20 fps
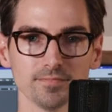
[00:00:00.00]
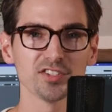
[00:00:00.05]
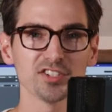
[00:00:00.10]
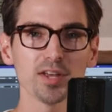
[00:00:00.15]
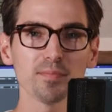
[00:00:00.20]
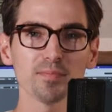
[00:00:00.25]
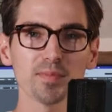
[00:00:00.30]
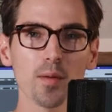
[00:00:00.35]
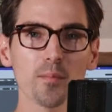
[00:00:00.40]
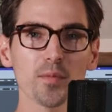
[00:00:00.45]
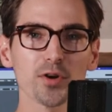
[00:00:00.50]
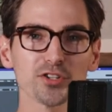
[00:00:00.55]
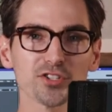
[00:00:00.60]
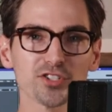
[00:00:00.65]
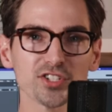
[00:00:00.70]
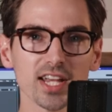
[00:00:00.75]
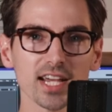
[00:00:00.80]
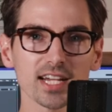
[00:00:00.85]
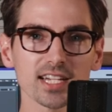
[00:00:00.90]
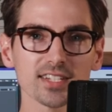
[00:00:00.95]
Tip number
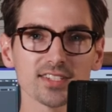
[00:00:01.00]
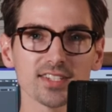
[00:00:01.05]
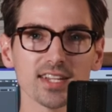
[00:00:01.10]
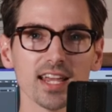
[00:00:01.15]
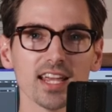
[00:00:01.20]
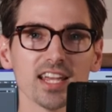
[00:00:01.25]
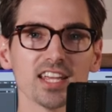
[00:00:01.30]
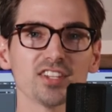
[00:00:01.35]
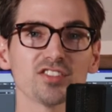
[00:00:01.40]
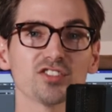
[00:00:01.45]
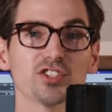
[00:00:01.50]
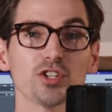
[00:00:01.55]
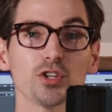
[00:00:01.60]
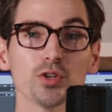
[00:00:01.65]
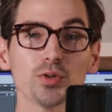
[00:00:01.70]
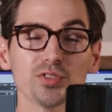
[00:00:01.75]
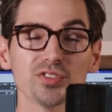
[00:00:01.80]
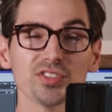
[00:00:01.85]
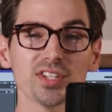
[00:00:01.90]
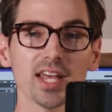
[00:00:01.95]
six is
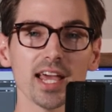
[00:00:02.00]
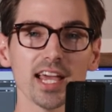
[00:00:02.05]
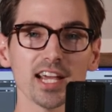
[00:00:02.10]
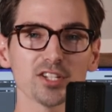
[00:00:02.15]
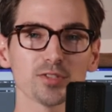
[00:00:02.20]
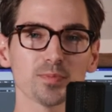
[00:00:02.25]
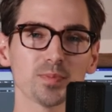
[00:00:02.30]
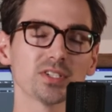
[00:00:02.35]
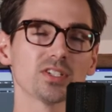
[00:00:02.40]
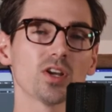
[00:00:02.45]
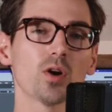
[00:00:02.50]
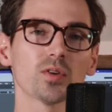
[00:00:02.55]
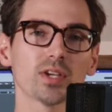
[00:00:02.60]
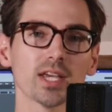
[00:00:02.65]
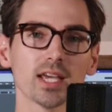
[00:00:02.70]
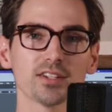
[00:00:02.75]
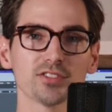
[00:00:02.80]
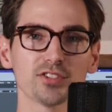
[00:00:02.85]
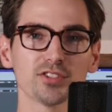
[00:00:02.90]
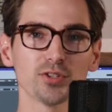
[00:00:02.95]
use takes, but don't
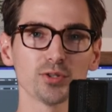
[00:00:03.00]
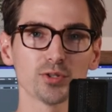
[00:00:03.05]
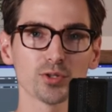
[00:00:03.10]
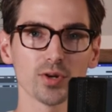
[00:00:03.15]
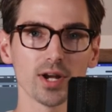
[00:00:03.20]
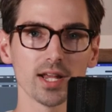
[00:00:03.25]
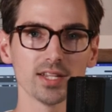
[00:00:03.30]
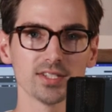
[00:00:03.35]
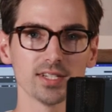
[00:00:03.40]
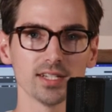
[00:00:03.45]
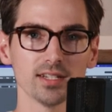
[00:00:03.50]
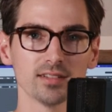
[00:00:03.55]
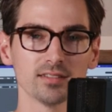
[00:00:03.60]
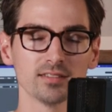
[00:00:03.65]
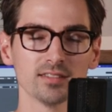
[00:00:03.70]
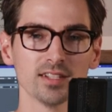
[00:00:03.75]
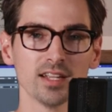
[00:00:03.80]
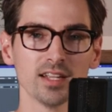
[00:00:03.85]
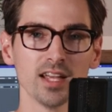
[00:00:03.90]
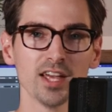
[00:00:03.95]
get too crazy.
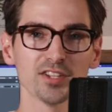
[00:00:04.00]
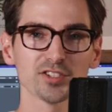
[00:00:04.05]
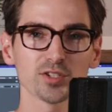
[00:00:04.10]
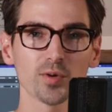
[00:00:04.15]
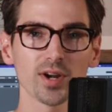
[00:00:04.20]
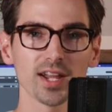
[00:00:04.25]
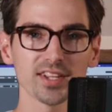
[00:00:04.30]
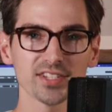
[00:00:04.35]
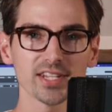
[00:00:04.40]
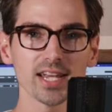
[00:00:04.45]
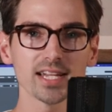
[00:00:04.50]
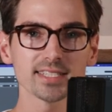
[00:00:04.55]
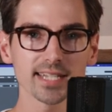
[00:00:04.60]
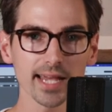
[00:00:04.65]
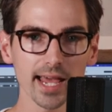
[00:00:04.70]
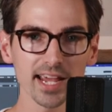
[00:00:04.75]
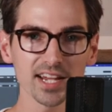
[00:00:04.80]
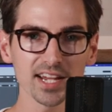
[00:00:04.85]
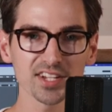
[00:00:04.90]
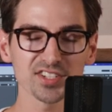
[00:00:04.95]
So when I say
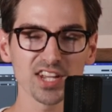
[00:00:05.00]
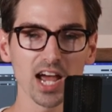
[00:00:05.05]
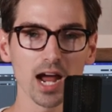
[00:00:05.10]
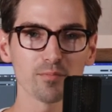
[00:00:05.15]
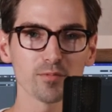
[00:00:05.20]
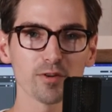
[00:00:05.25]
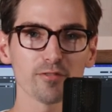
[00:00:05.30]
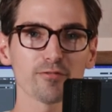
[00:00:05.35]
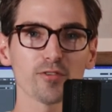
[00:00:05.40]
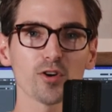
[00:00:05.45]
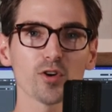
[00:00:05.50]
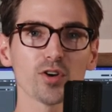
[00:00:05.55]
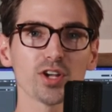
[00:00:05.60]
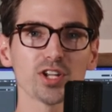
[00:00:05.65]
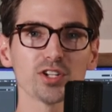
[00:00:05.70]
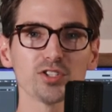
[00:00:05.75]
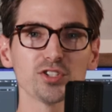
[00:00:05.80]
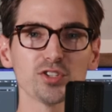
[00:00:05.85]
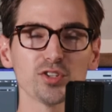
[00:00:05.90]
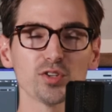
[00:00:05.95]
takes, I'm
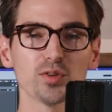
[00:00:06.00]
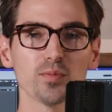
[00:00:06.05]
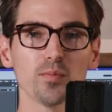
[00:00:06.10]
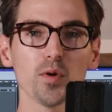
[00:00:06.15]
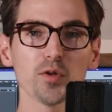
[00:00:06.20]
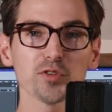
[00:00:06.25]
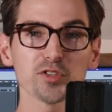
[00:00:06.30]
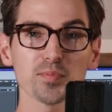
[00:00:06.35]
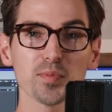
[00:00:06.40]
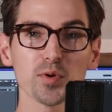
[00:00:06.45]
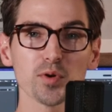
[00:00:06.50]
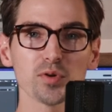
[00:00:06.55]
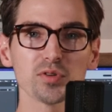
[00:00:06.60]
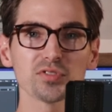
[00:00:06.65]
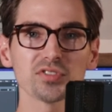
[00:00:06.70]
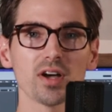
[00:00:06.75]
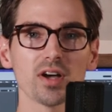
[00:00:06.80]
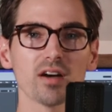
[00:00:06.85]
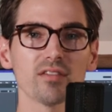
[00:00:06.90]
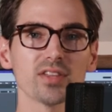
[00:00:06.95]
referring to
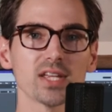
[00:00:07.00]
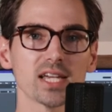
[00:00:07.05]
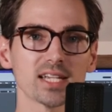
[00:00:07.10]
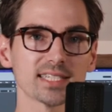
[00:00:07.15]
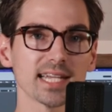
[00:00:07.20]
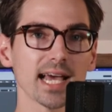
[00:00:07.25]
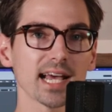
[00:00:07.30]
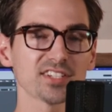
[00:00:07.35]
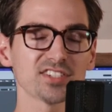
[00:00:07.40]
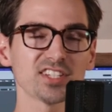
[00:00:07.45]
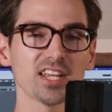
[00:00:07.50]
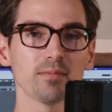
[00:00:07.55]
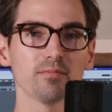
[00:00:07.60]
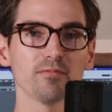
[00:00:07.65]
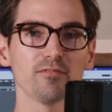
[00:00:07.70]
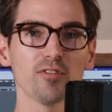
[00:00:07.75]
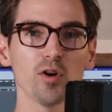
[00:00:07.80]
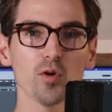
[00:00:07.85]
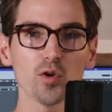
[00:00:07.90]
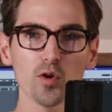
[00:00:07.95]
multiples of the exact
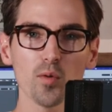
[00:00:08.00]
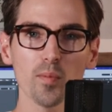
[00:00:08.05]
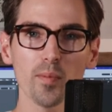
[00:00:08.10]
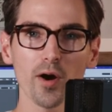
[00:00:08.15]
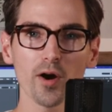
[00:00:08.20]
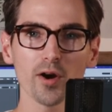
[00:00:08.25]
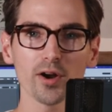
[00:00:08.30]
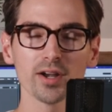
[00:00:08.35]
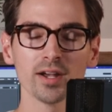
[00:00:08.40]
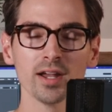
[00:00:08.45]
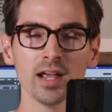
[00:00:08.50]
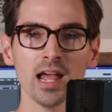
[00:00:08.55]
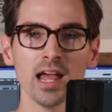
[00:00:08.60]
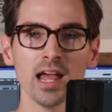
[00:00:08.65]
same vocal part